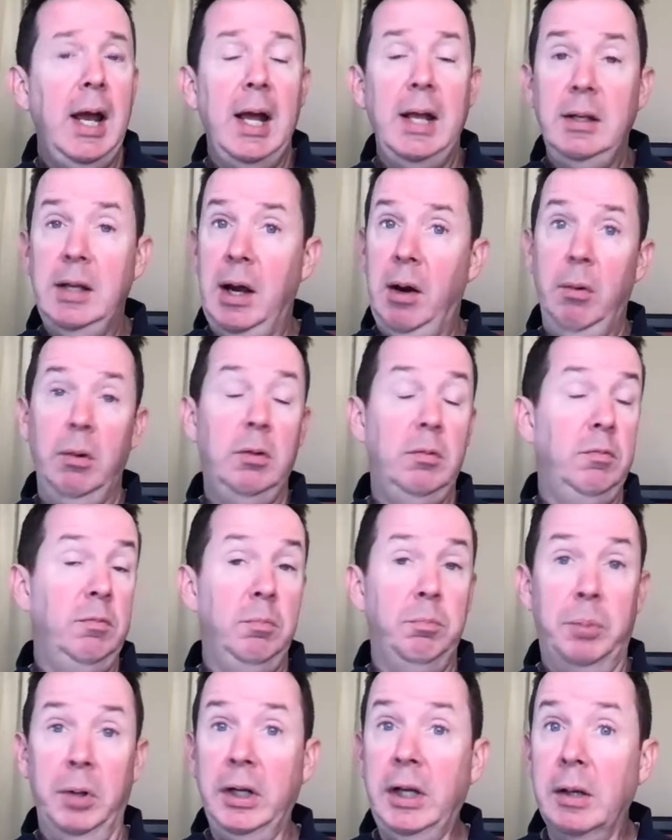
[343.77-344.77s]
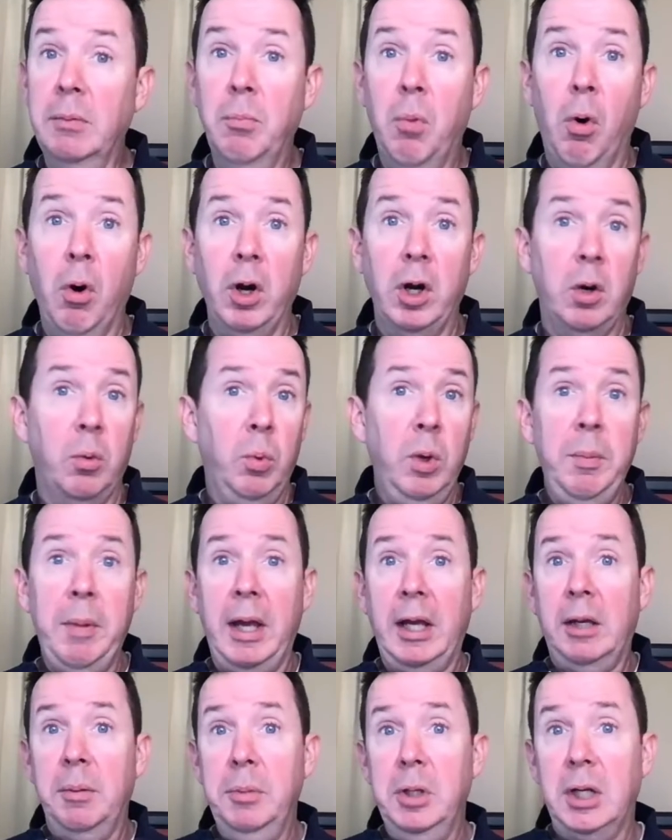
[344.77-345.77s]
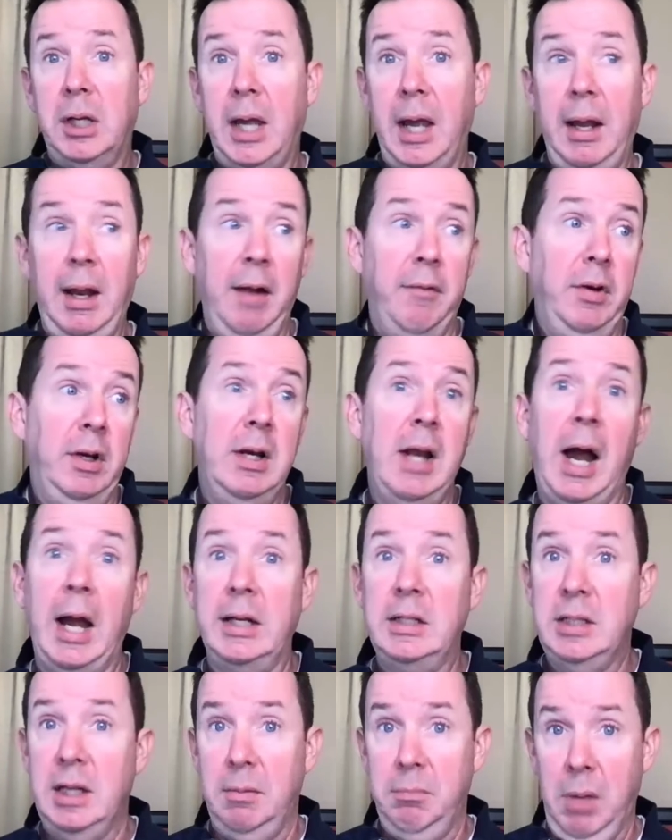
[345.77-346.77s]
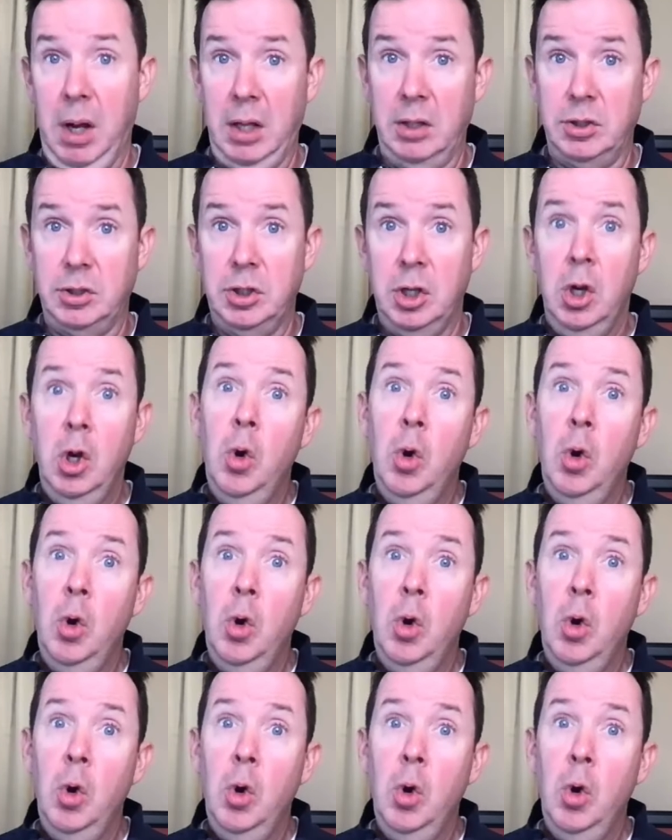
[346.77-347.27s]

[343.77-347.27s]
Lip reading: Now, brick and mortar, we may communicate every 9-10 months.